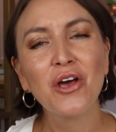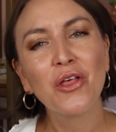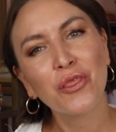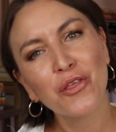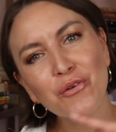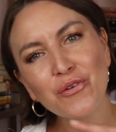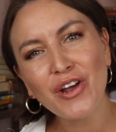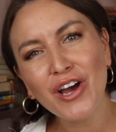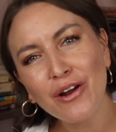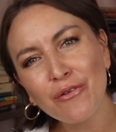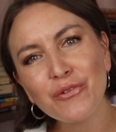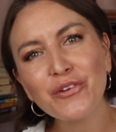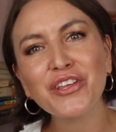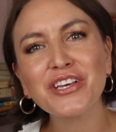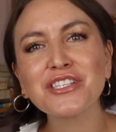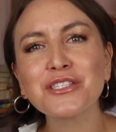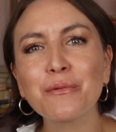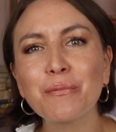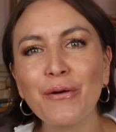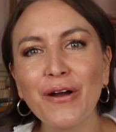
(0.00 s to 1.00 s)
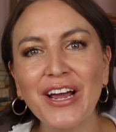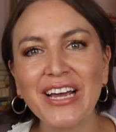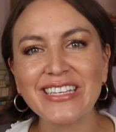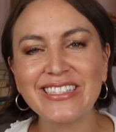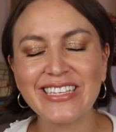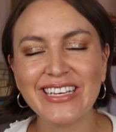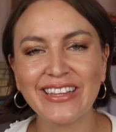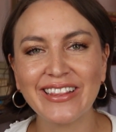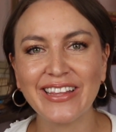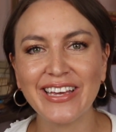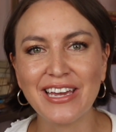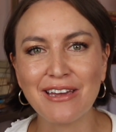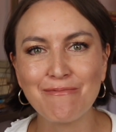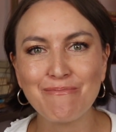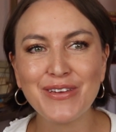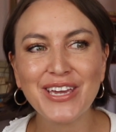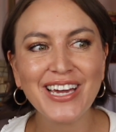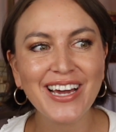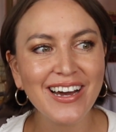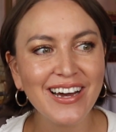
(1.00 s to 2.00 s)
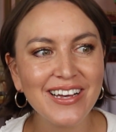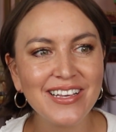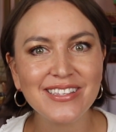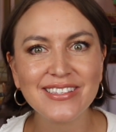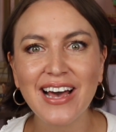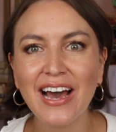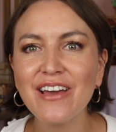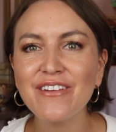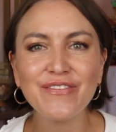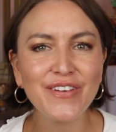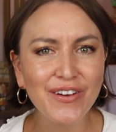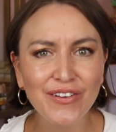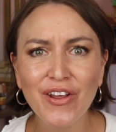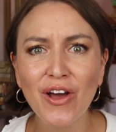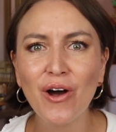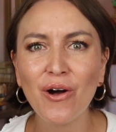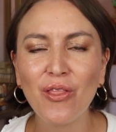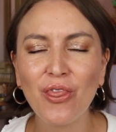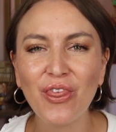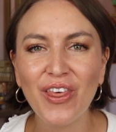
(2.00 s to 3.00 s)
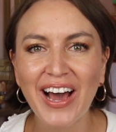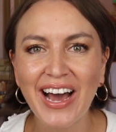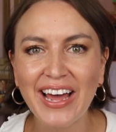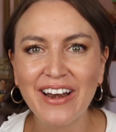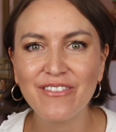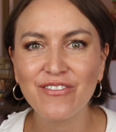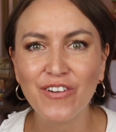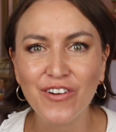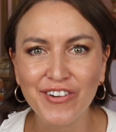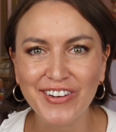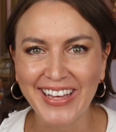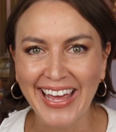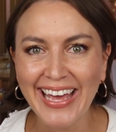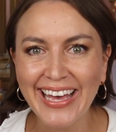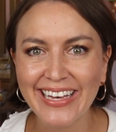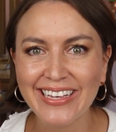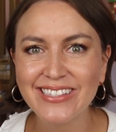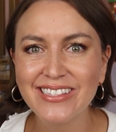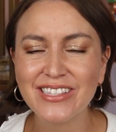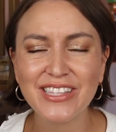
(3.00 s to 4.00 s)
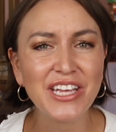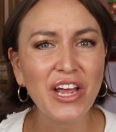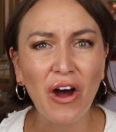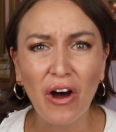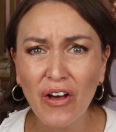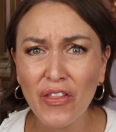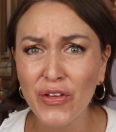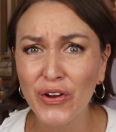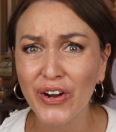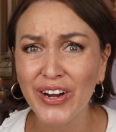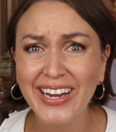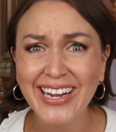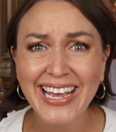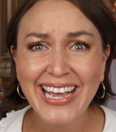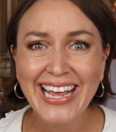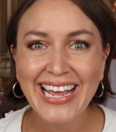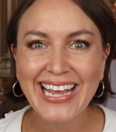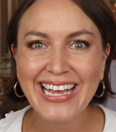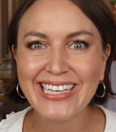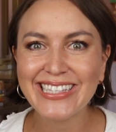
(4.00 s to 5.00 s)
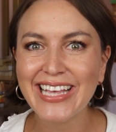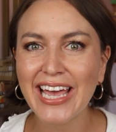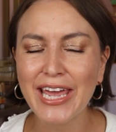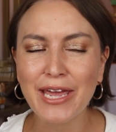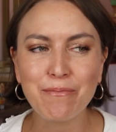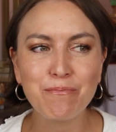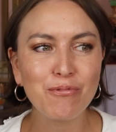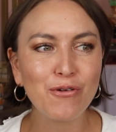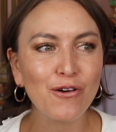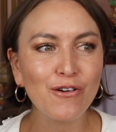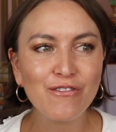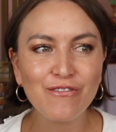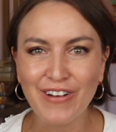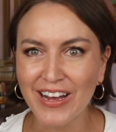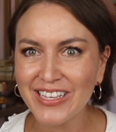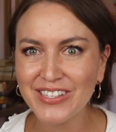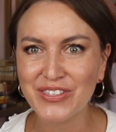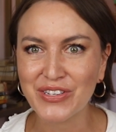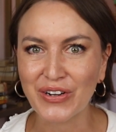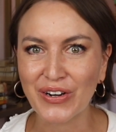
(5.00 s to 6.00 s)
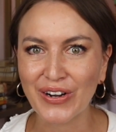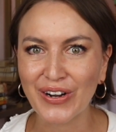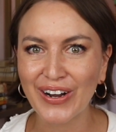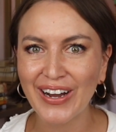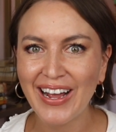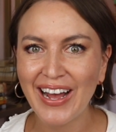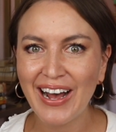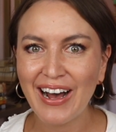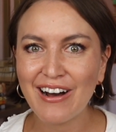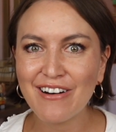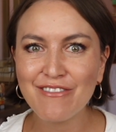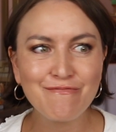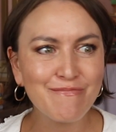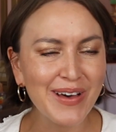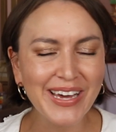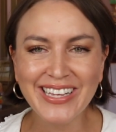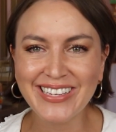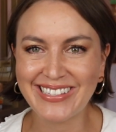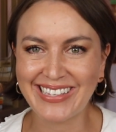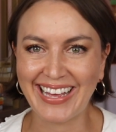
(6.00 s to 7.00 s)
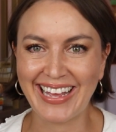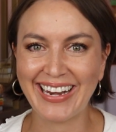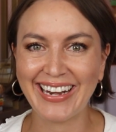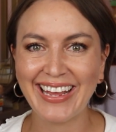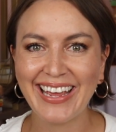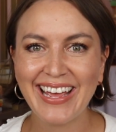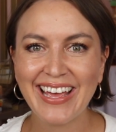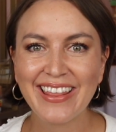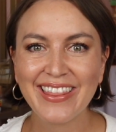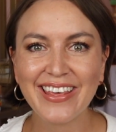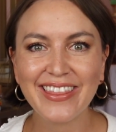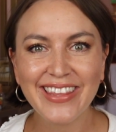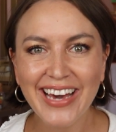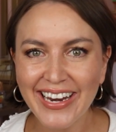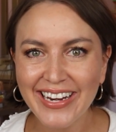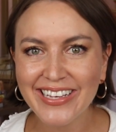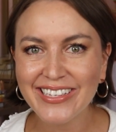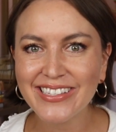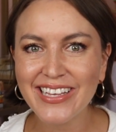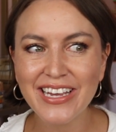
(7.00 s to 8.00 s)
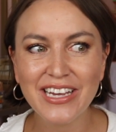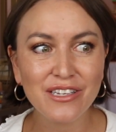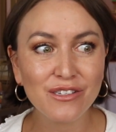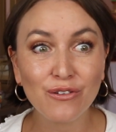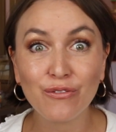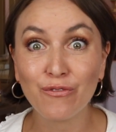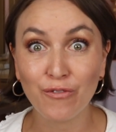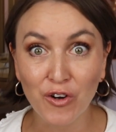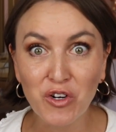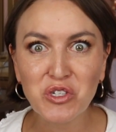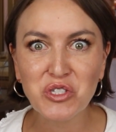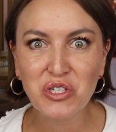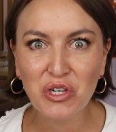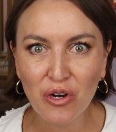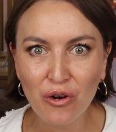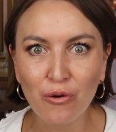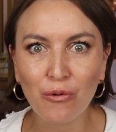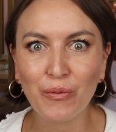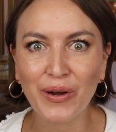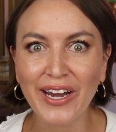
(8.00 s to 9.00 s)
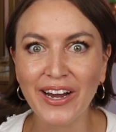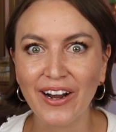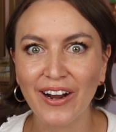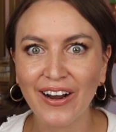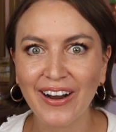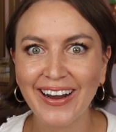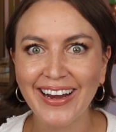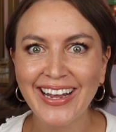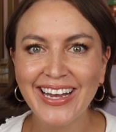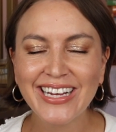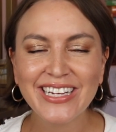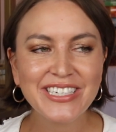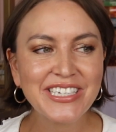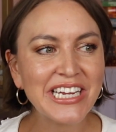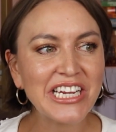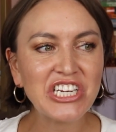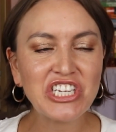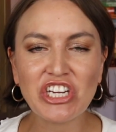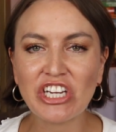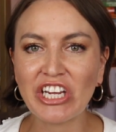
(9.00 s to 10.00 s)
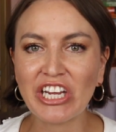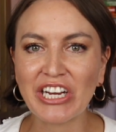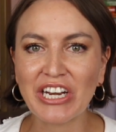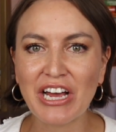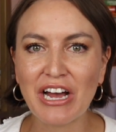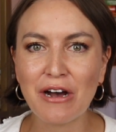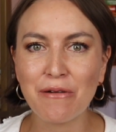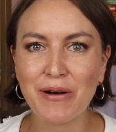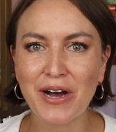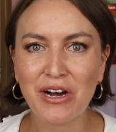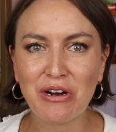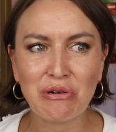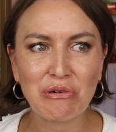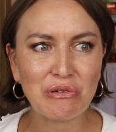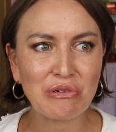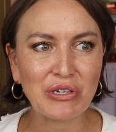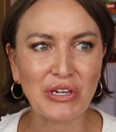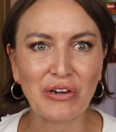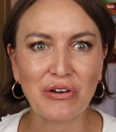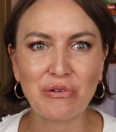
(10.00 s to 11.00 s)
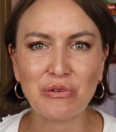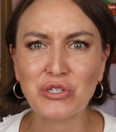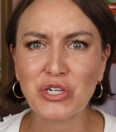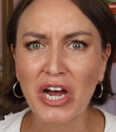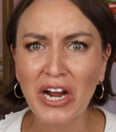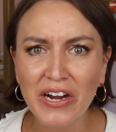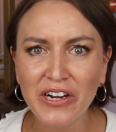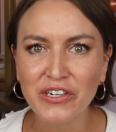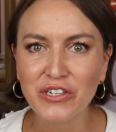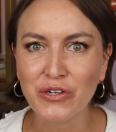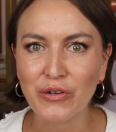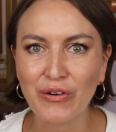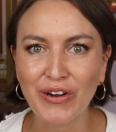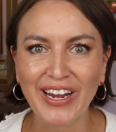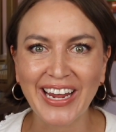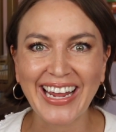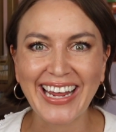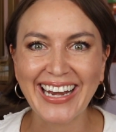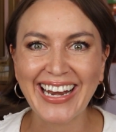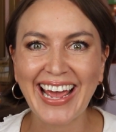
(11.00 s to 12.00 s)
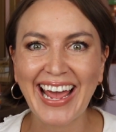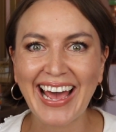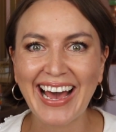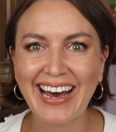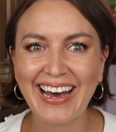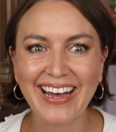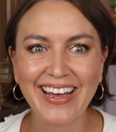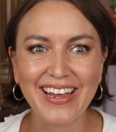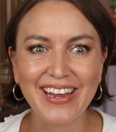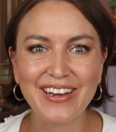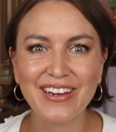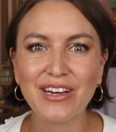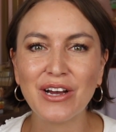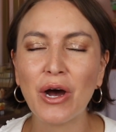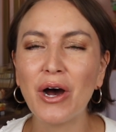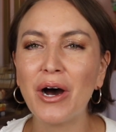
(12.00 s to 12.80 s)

Though not really surprisingly, because I found out that Verghese, the author, is a professor of medicine, that is his first career, teaching about, doctoring and,